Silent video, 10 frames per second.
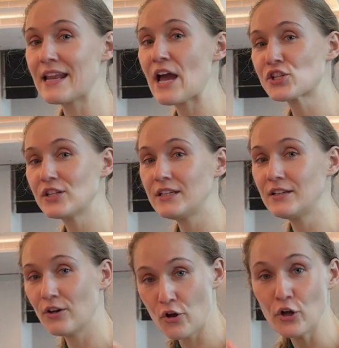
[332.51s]
And
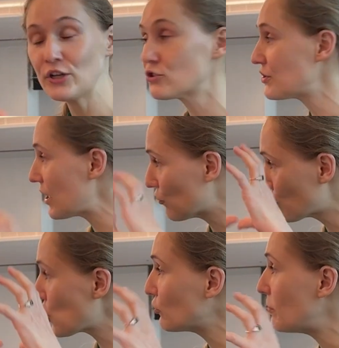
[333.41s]
actually, uh, earlier today, you've
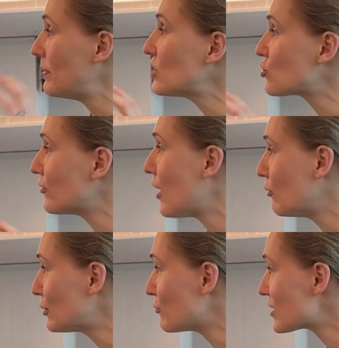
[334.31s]
shown a picture of
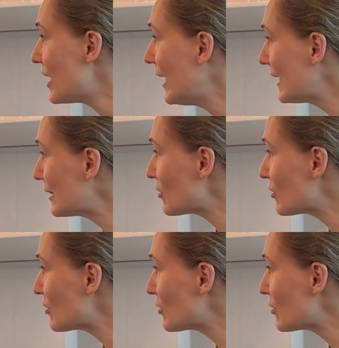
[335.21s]
how it looks. It yeah.